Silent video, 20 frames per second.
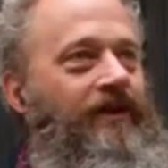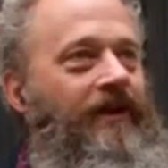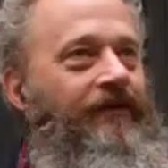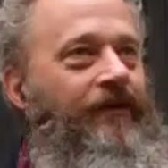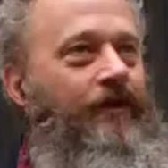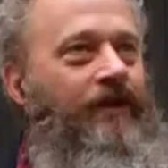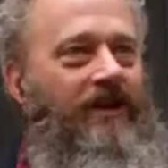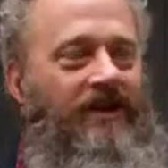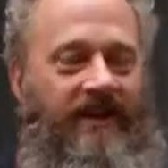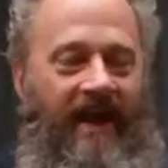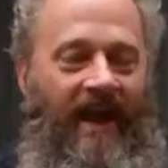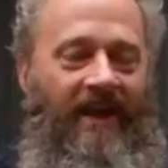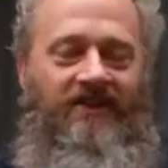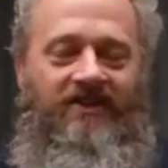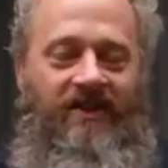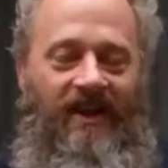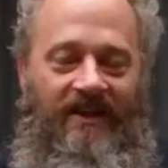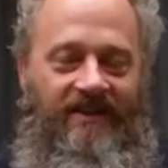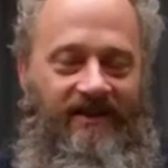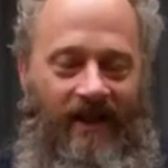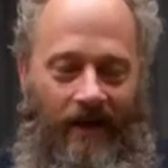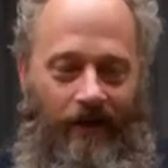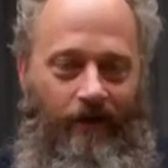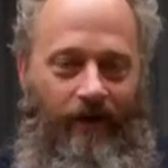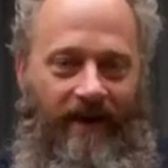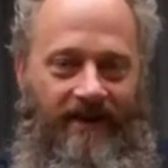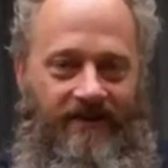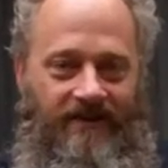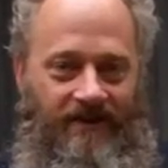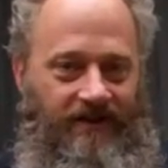if you can catch things on
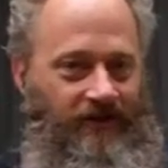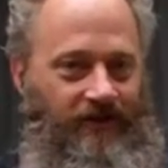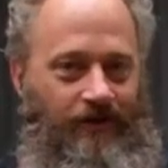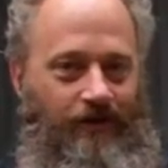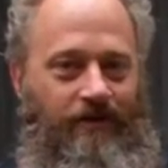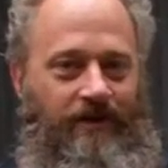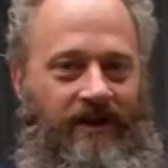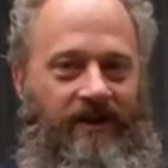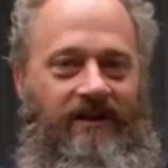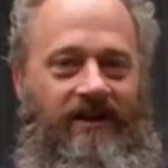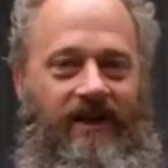craigslist you can